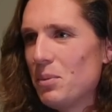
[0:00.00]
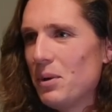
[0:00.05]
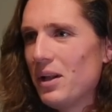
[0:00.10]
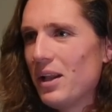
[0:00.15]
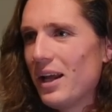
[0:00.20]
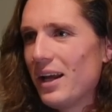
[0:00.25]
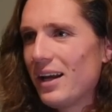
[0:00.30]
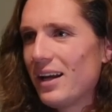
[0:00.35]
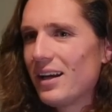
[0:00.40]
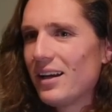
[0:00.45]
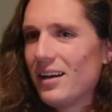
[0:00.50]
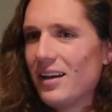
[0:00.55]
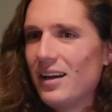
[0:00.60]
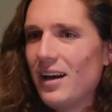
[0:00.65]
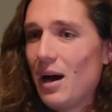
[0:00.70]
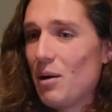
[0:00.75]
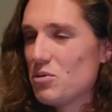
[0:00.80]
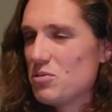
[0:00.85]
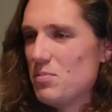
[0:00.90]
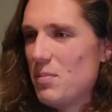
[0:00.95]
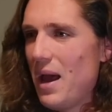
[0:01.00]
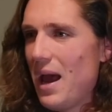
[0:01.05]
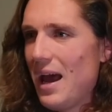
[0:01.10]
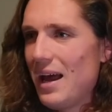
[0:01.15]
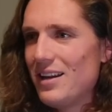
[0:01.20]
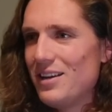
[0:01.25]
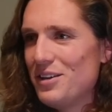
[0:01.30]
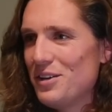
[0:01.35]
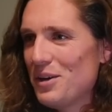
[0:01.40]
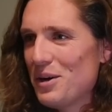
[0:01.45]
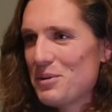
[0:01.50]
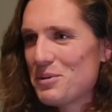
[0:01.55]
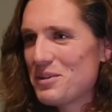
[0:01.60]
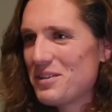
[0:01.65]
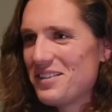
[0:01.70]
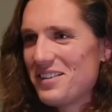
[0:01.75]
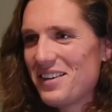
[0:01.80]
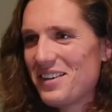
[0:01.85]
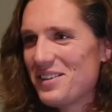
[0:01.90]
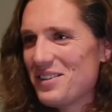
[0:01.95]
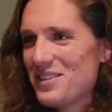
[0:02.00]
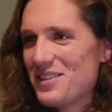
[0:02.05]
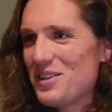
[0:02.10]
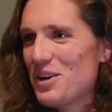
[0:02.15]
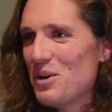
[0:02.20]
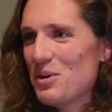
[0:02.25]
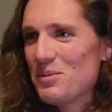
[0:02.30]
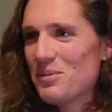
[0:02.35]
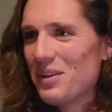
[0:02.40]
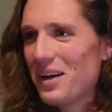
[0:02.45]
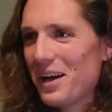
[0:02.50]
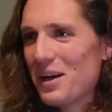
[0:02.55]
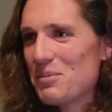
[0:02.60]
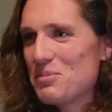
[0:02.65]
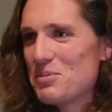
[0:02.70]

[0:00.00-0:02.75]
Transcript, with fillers: Right. But like I was mad too. I was, yeah. I was so like I,